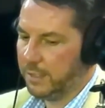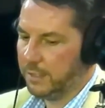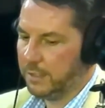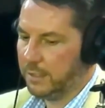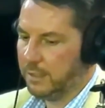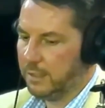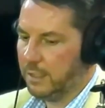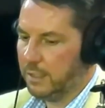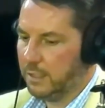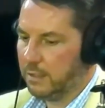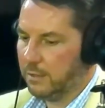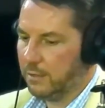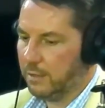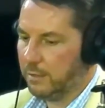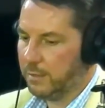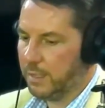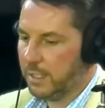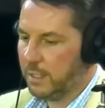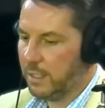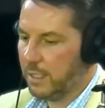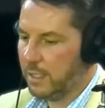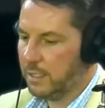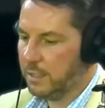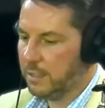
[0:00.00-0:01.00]
But you know,
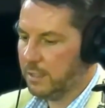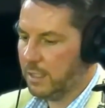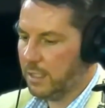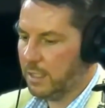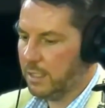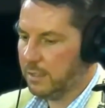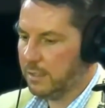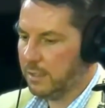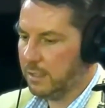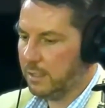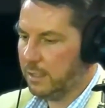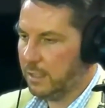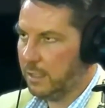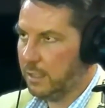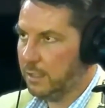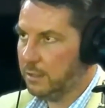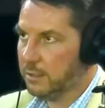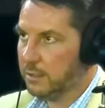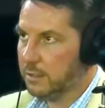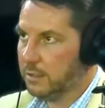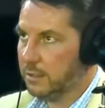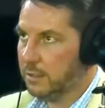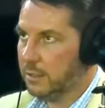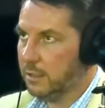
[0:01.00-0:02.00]
I mean, and
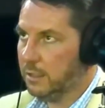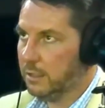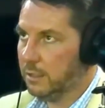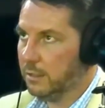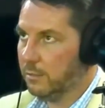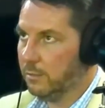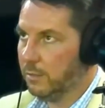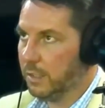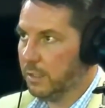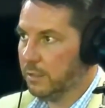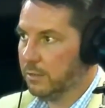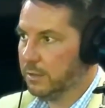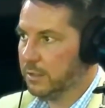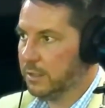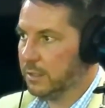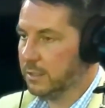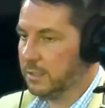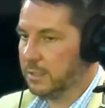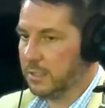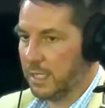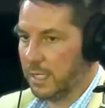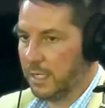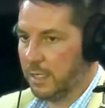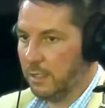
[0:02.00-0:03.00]
each, you know, whether
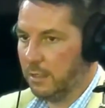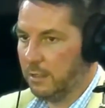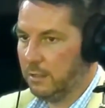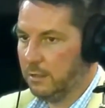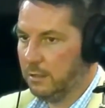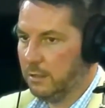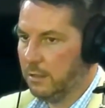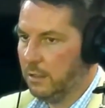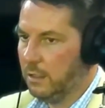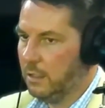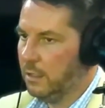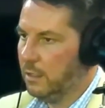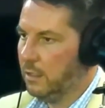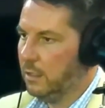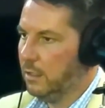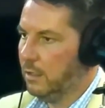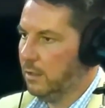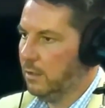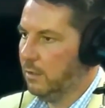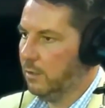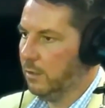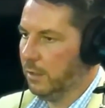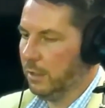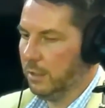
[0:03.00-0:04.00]
it's a sale
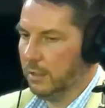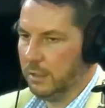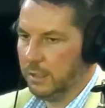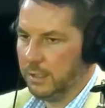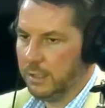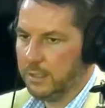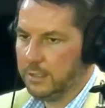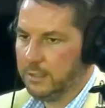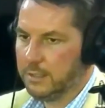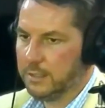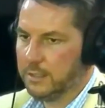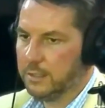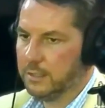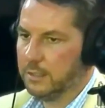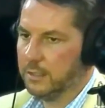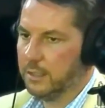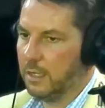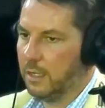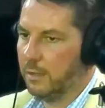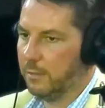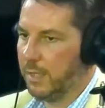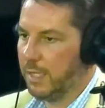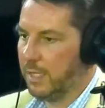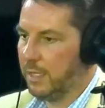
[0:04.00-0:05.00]
or a
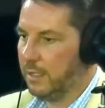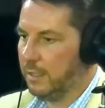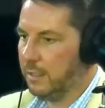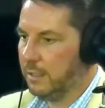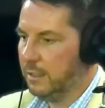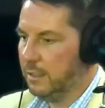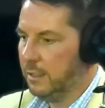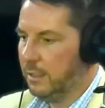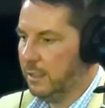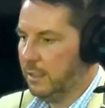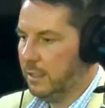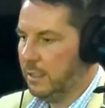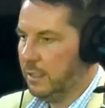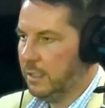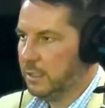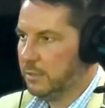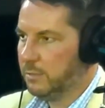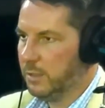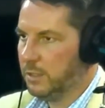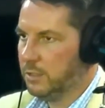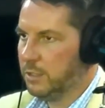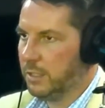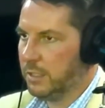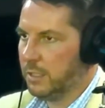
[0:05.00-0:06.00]
lease, I mean,
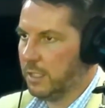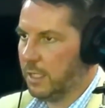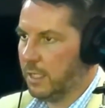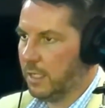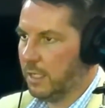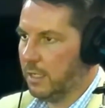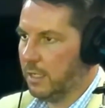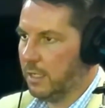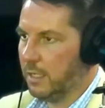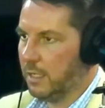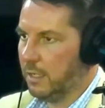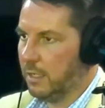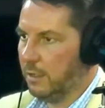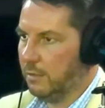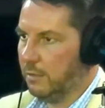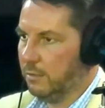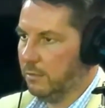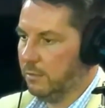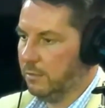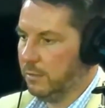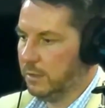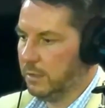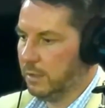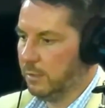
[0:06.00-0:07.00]
especially
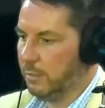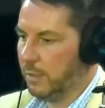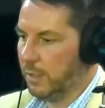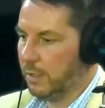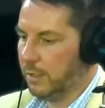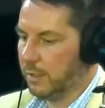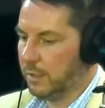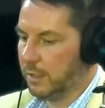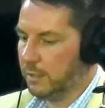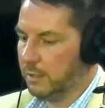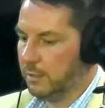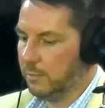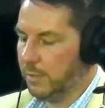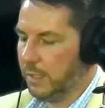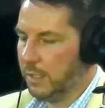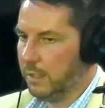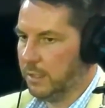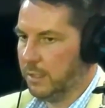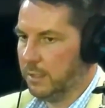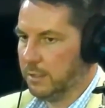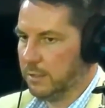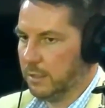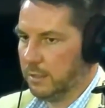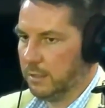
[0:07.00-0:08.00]
now with the market the way
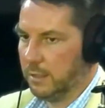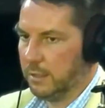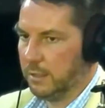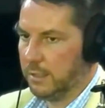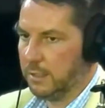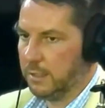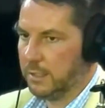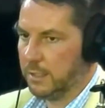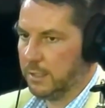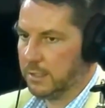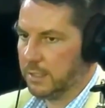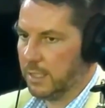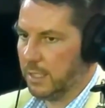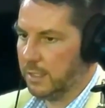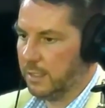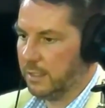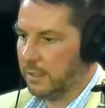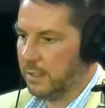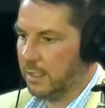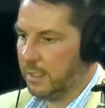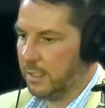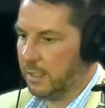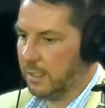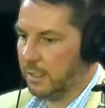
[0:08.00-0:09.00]
it is on the leasing side
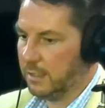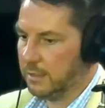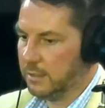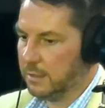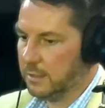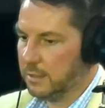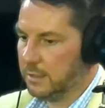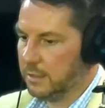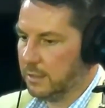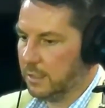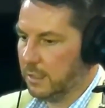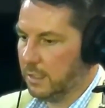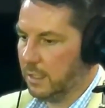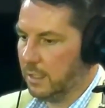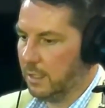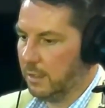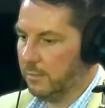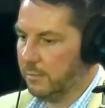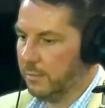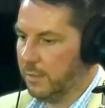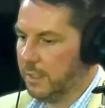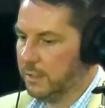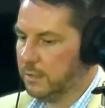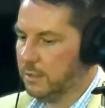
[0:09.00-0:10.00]
of things,
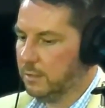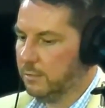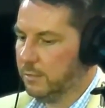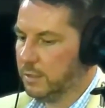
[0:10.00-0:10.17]
not